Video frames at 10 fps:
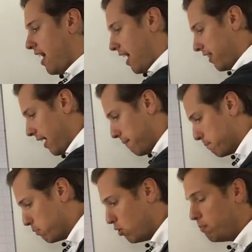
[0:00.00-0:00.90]
And
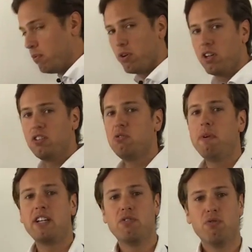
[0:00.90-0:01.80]
then boom, we're going to
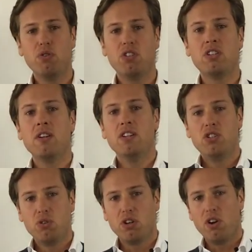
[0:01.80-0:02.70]
make the roots
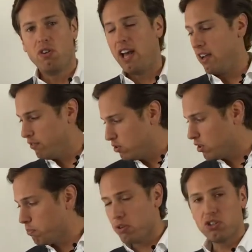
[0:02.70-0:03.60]
to your own life, to
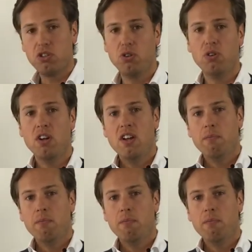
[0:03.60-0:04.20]
your personal